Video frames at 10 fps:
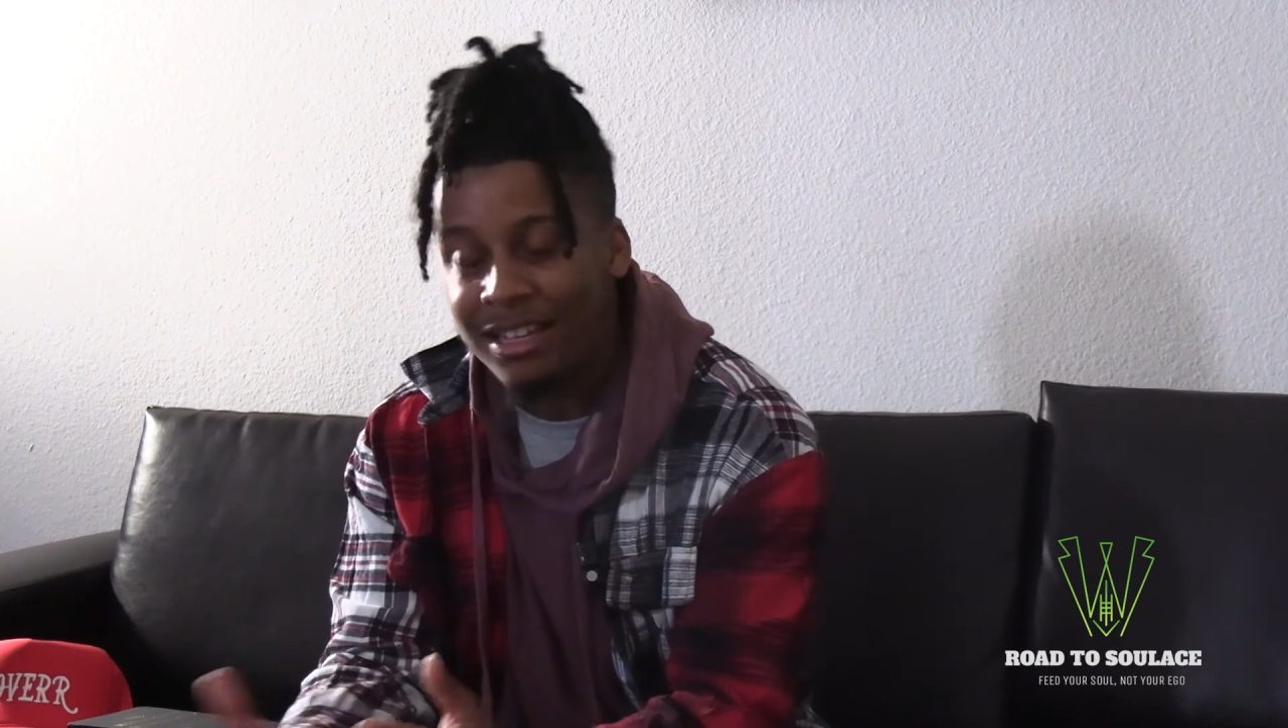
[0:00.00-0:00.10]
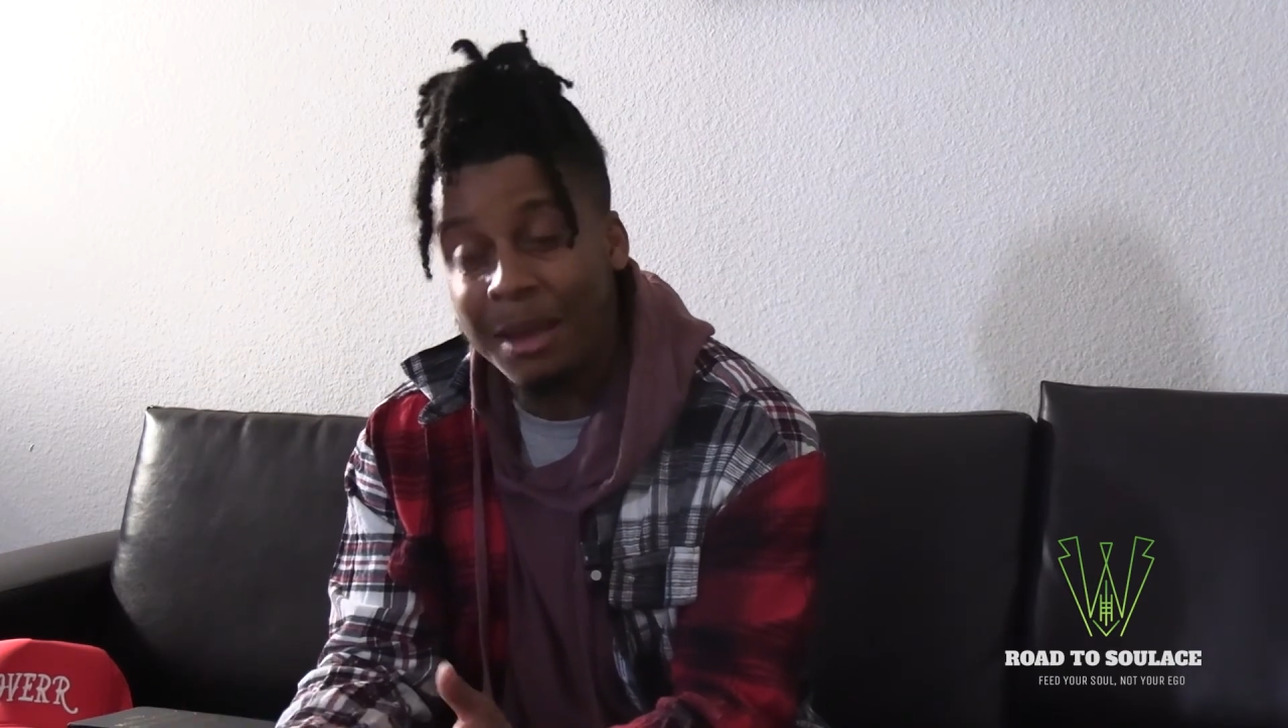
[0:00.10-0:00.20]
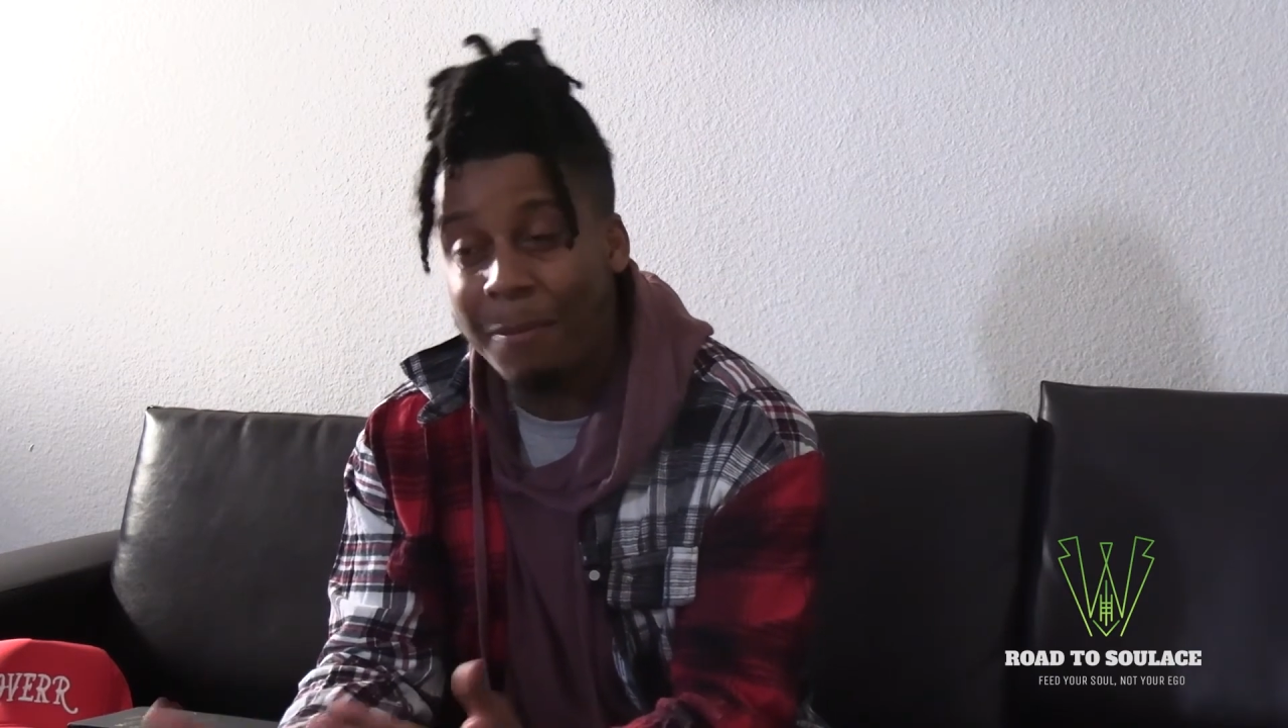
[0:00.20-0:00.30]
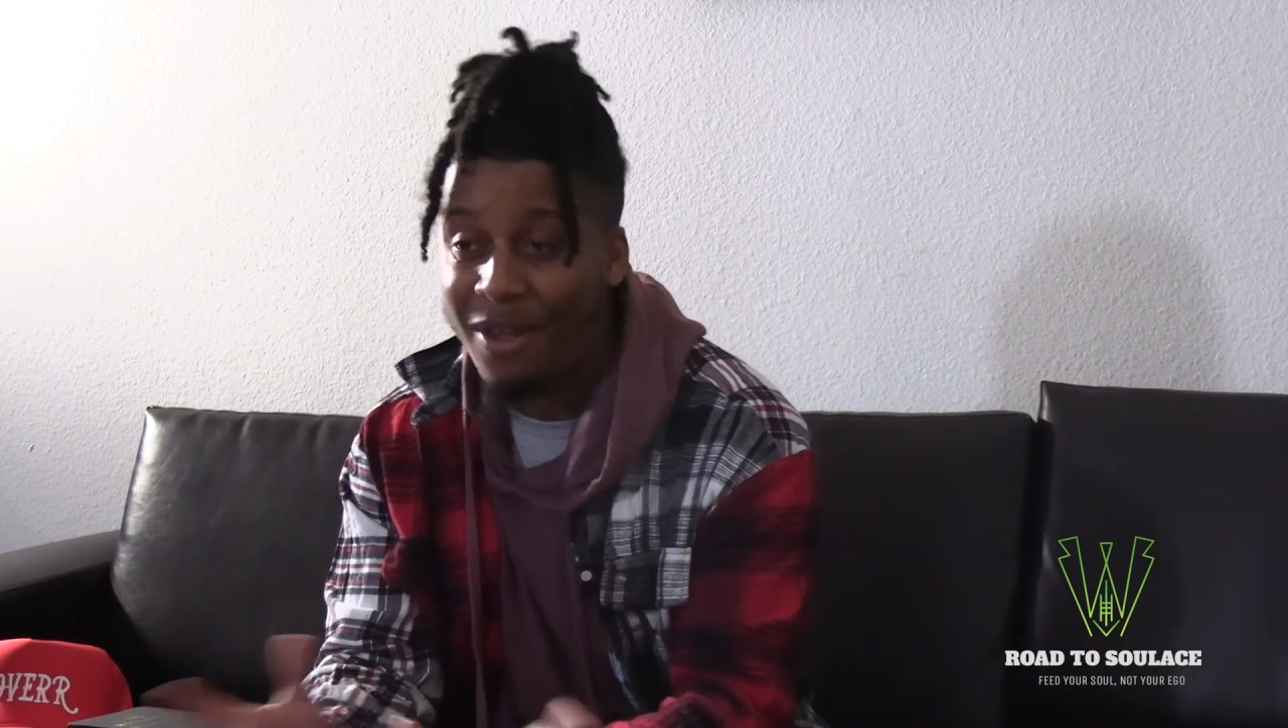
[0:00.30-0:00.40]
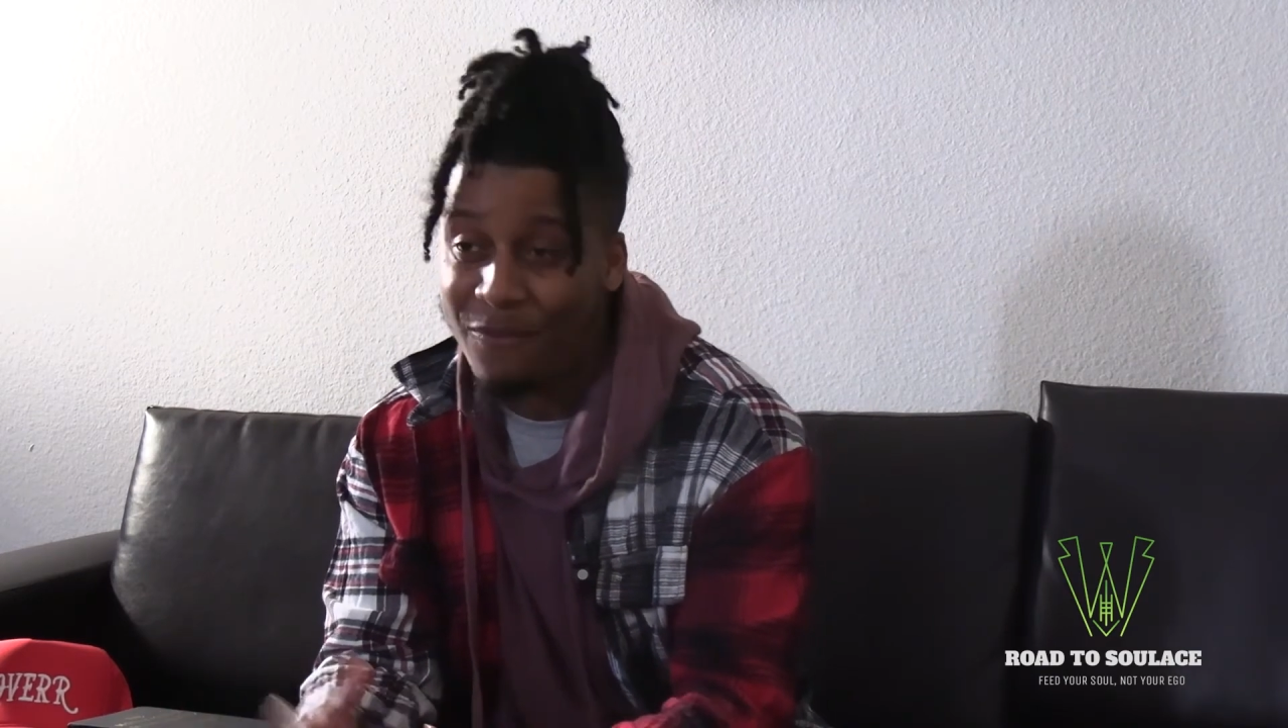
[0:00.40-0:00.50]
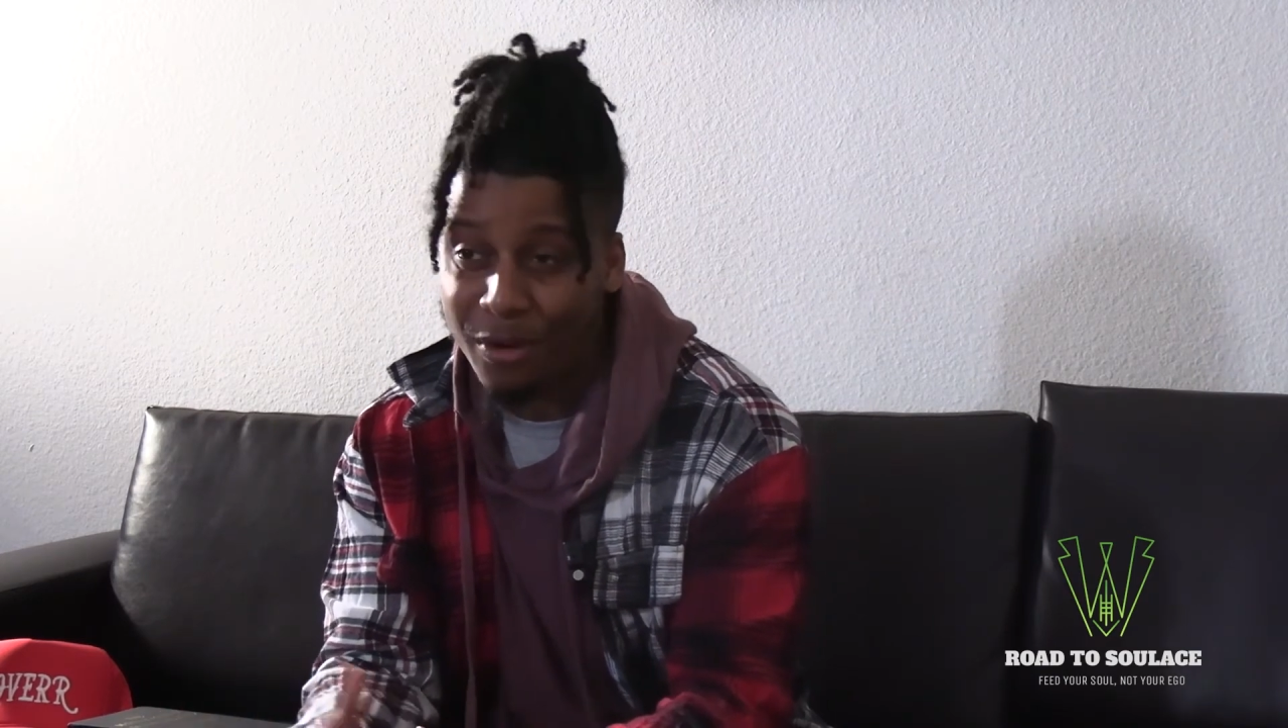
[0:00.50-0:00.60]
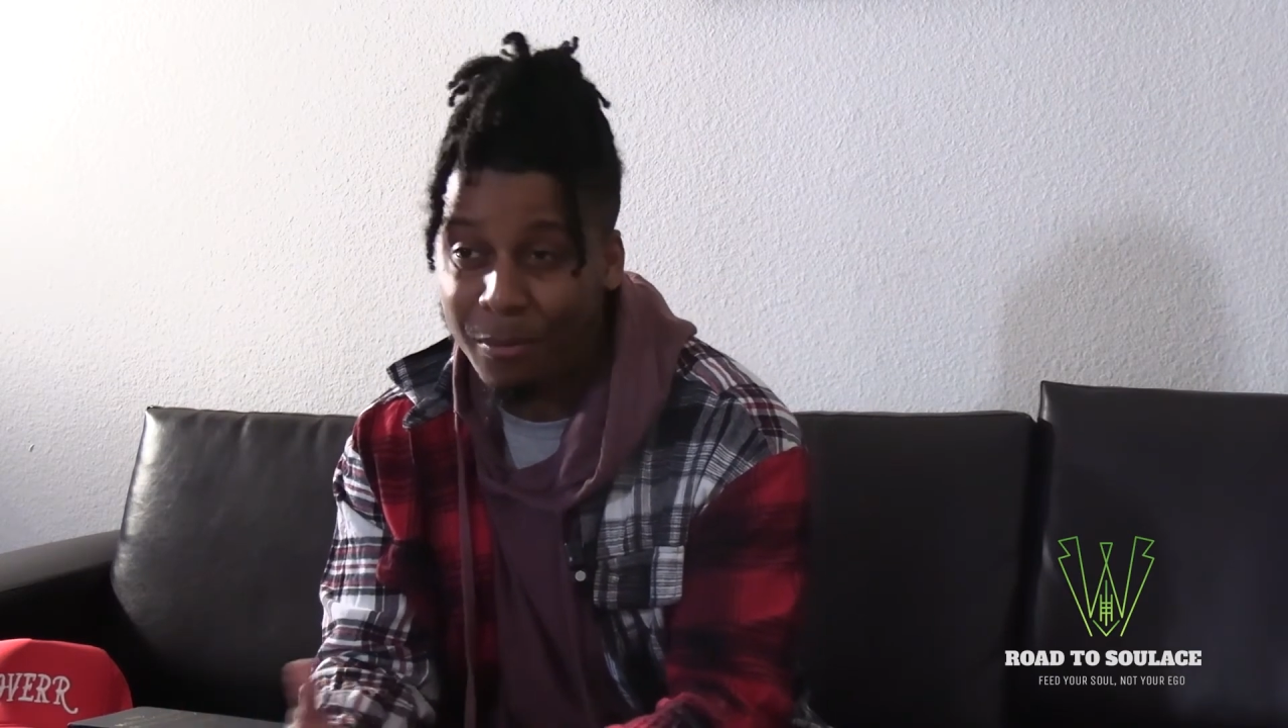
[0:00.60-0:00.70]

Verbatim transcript: cause they pay